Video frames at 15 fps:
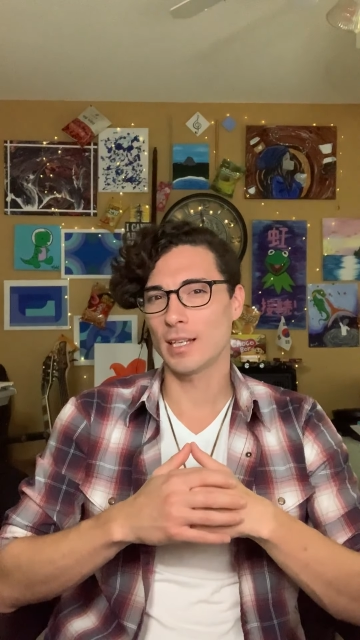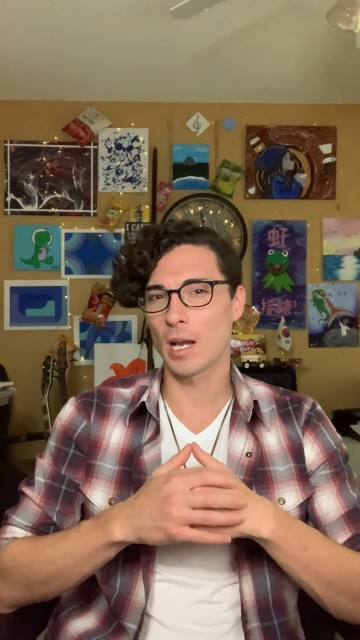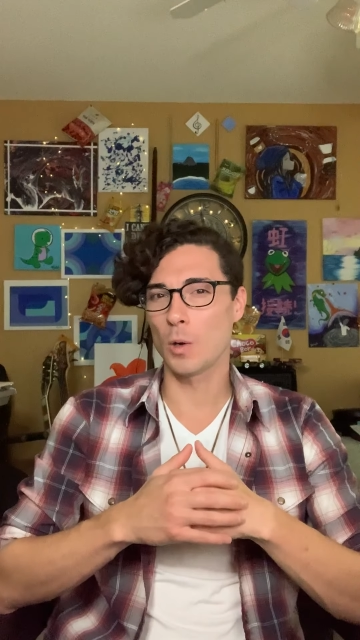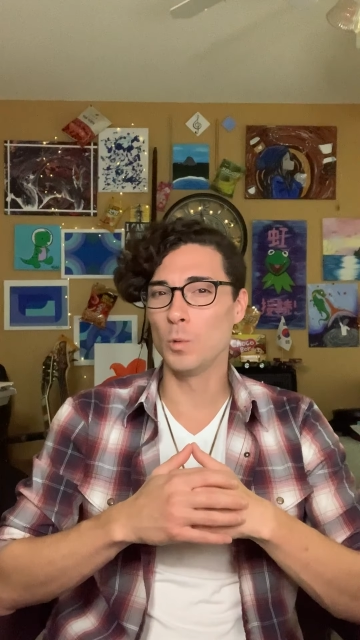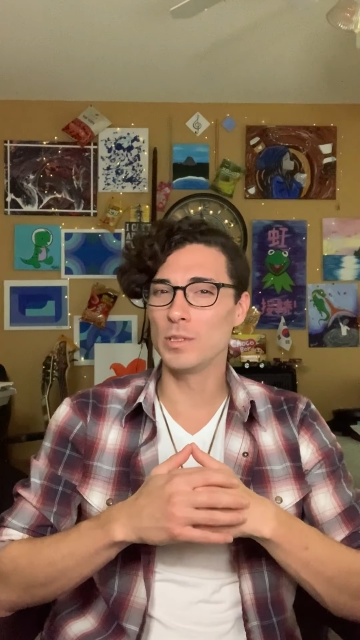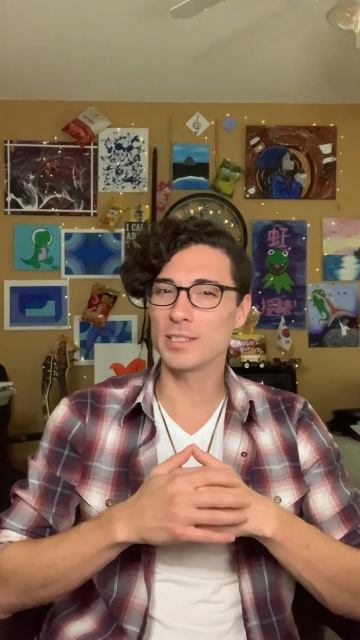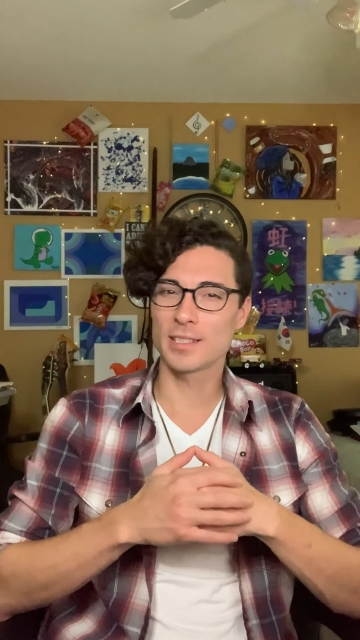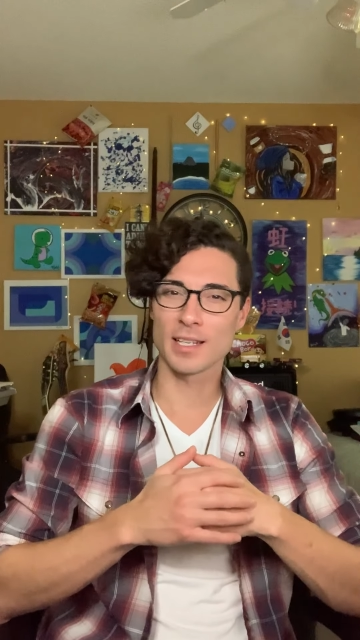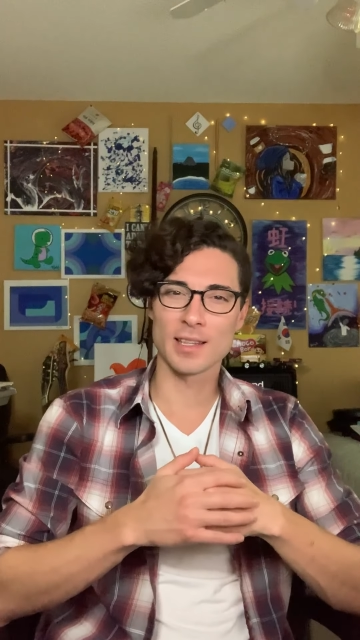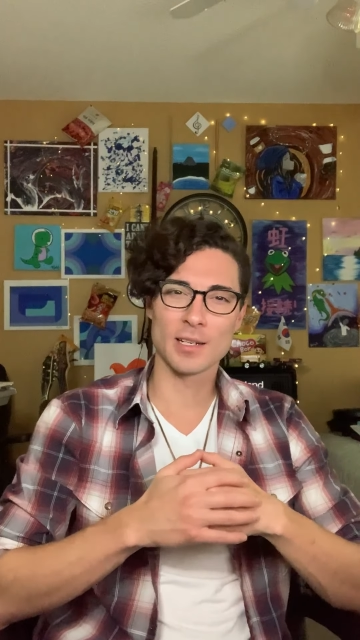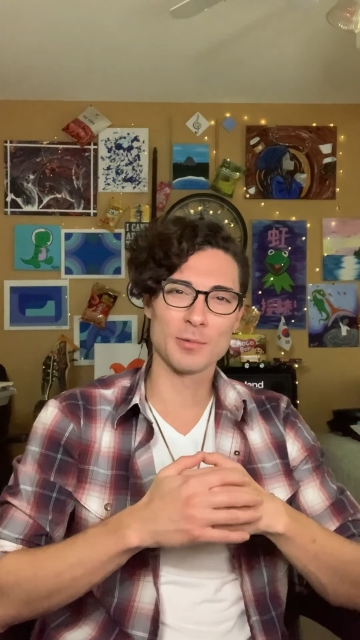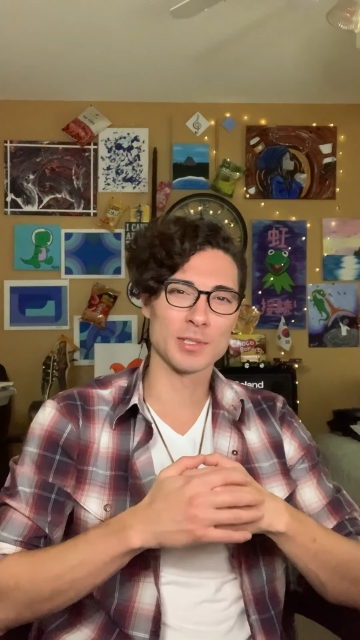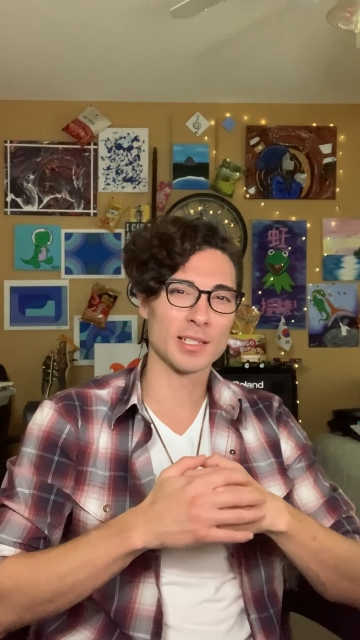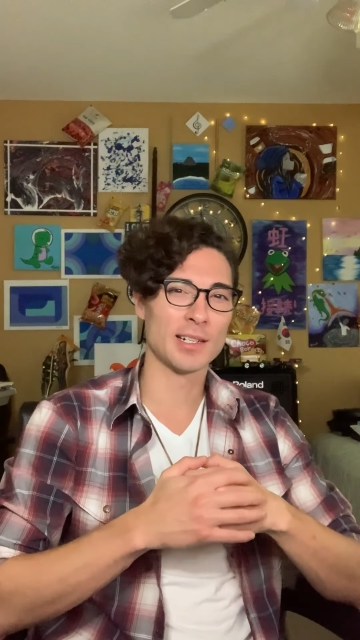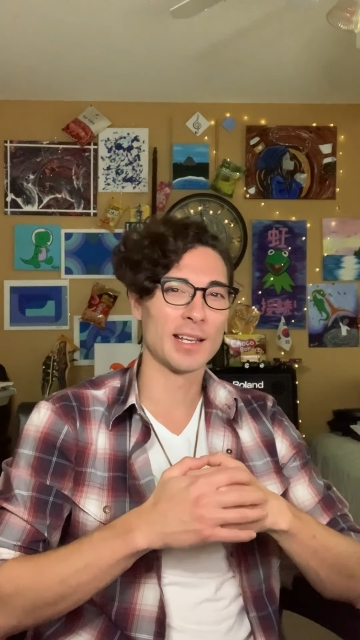I wouldn't say that
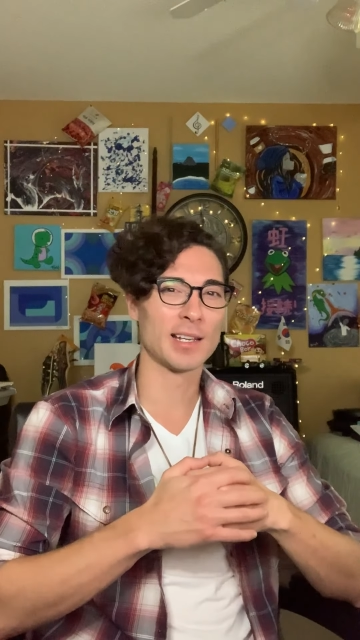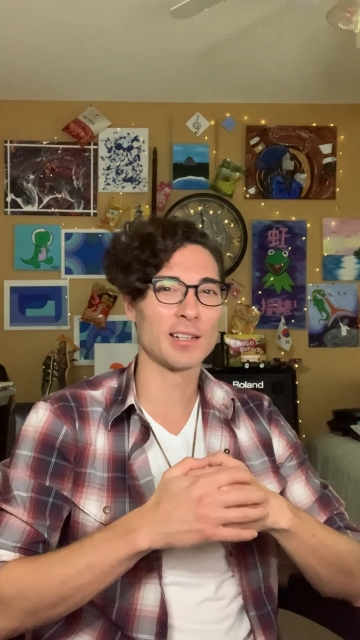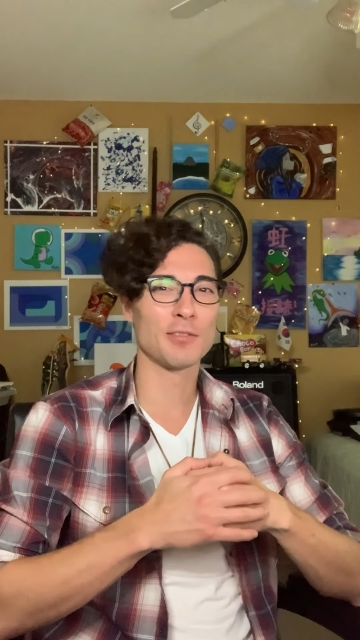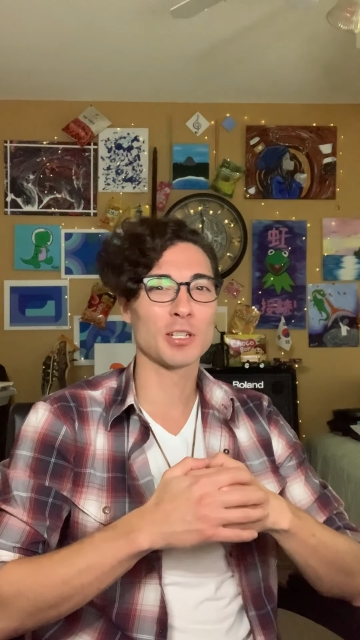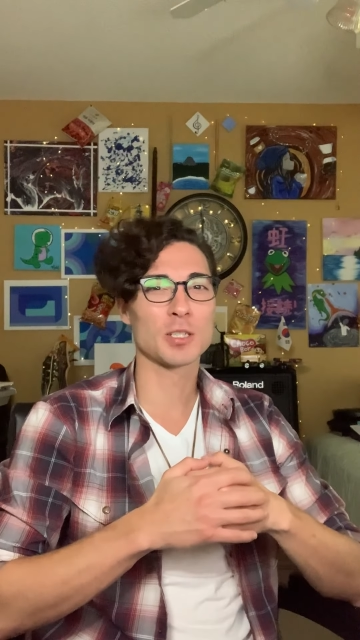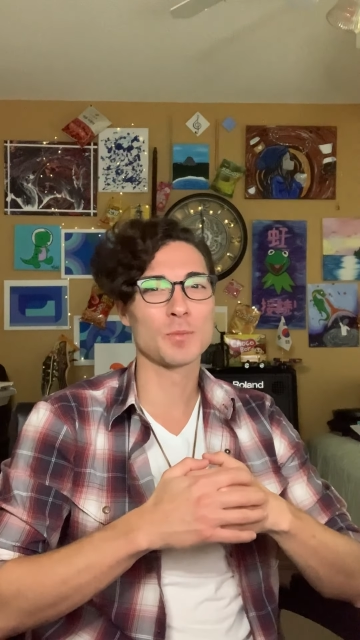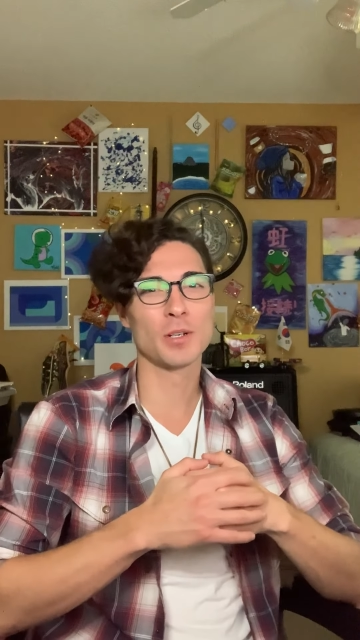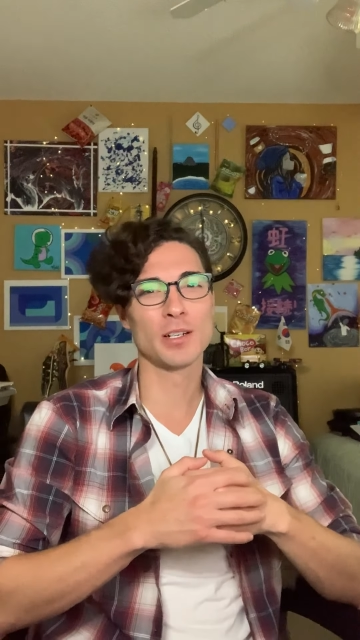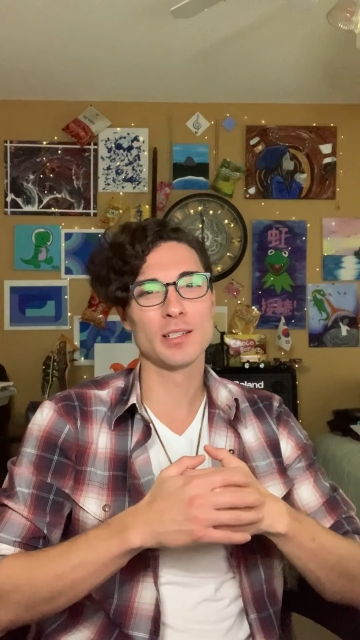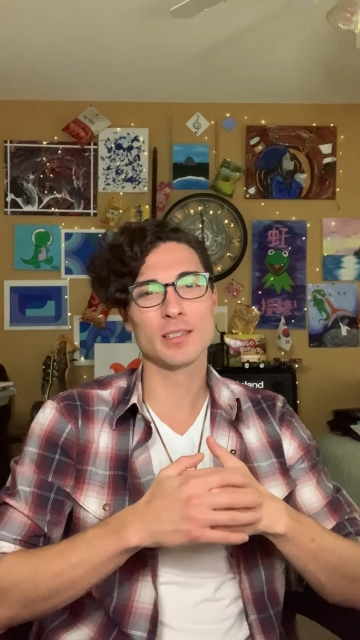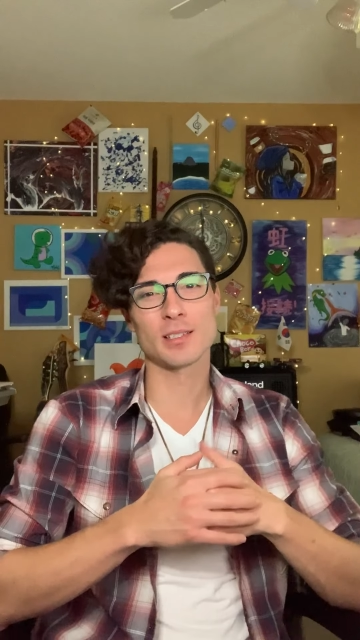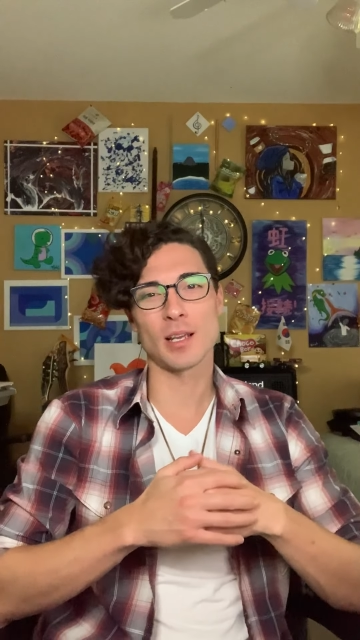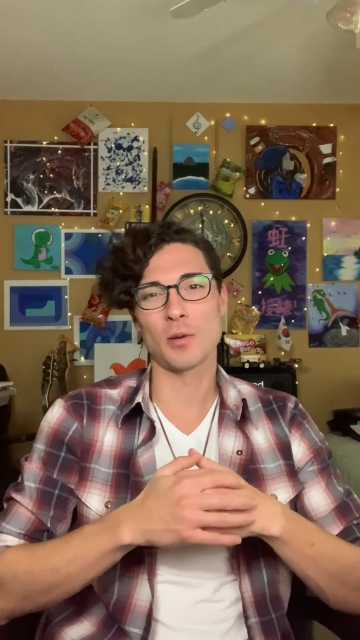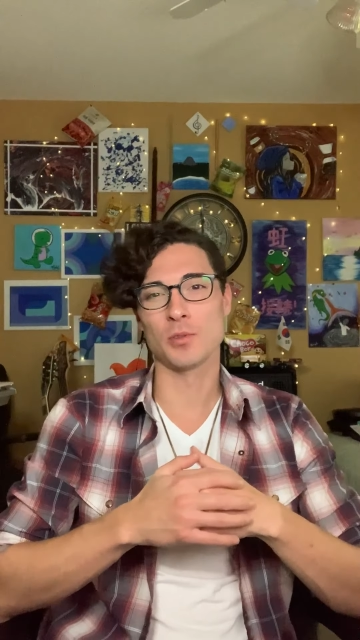it was a negative experience.